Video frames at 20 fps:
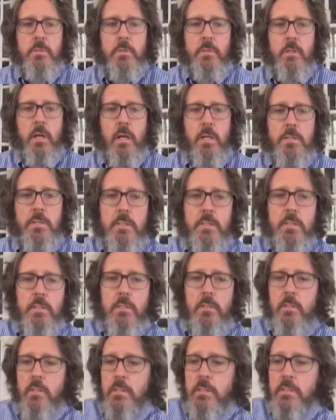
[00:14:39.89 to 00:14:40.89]
the
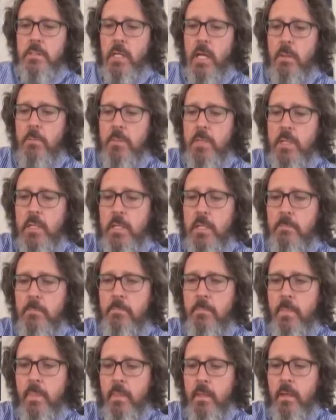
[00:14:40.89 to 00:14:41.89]
nausea, insomnia,
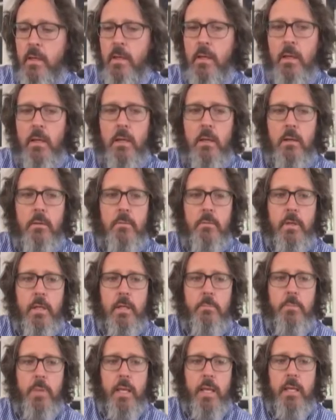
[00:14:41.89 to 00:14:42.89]

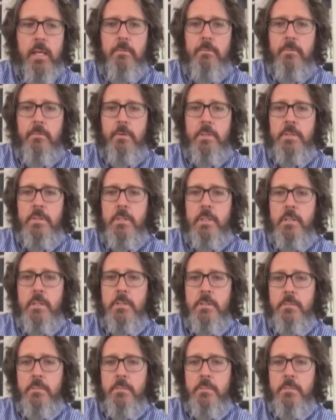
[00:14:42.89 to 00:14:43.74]
and pain, for instance.